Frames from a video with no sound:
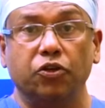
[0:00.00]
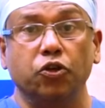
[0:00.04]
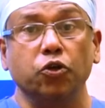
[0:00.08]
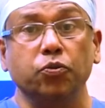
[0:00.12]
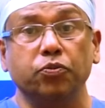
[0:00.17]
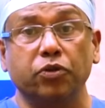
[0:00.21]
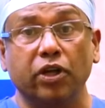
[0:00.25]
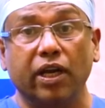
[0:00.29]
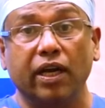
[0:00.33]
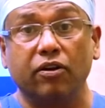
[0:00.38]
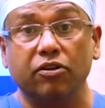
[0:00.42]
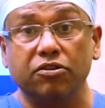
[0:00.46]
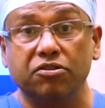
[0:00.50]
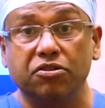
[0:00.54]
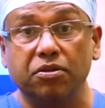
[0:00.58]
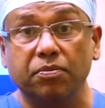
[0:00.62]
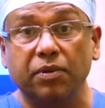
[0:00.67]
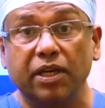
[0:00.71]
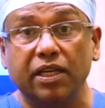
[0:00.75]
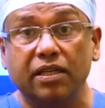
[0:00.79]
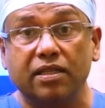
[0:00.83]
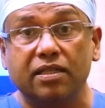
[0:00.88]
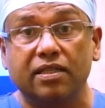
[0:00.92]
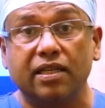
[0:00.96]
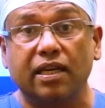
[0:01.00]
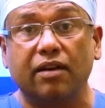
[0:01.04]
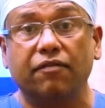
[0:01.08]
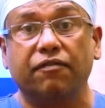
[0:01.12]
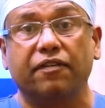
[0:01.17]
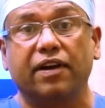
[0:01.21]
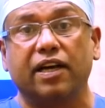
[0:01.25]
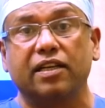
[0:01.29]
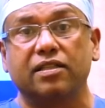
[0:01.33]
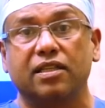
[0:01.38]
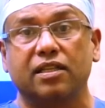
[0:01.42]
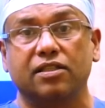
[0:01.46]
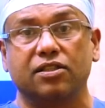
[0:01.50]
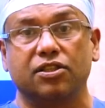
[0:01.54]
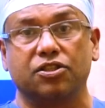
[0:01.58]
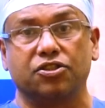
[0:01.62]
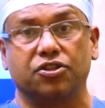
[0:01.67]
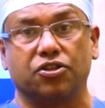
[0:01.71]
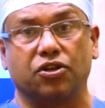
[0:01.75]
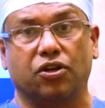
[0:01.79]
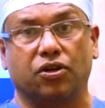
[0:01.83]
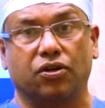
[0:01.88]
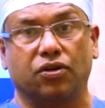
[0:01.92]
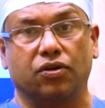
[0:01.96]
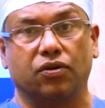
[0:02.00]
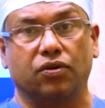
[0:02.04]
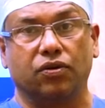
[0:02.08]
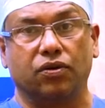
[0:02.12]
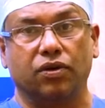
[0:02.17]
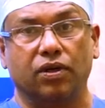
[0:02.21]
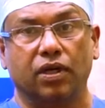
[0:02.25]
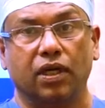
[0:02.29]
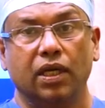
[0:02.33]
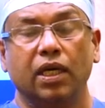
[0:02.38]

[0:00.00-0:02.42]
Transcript: Tube thoracostomy itself acts as a short note.